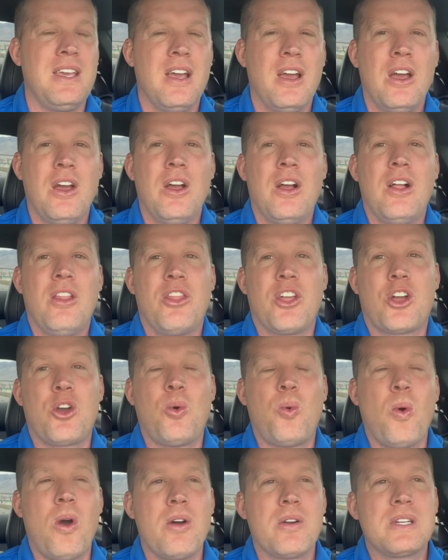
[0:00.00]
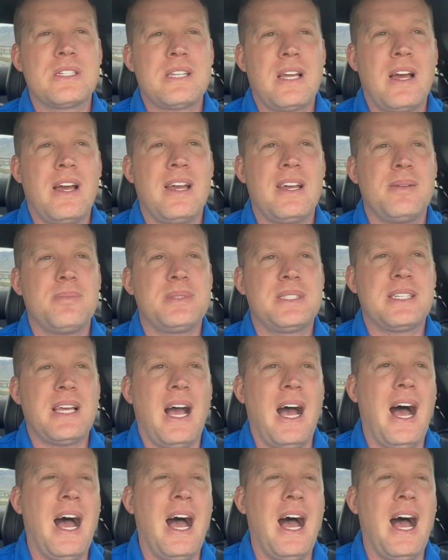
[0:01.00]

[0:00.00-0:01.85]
the quoted times